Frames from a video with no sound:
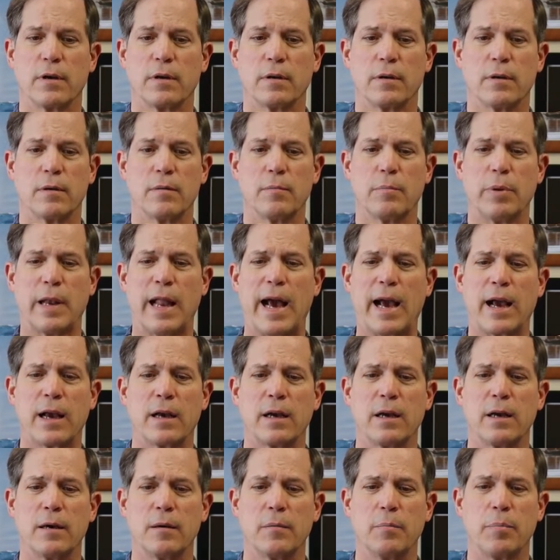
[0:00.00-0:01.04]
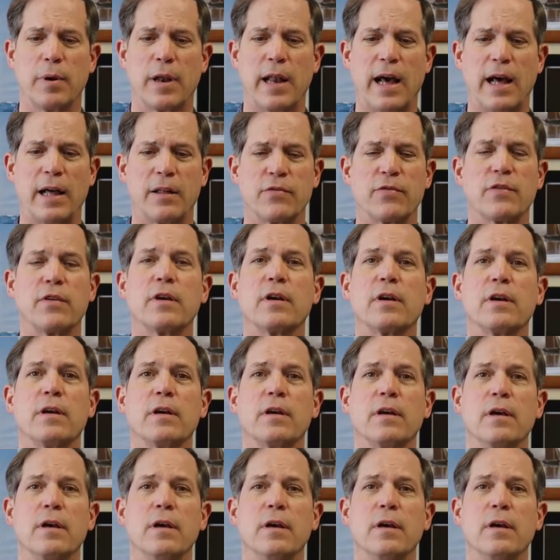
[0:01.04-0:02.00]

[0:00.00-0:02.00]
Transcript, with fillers: uh, black plastic.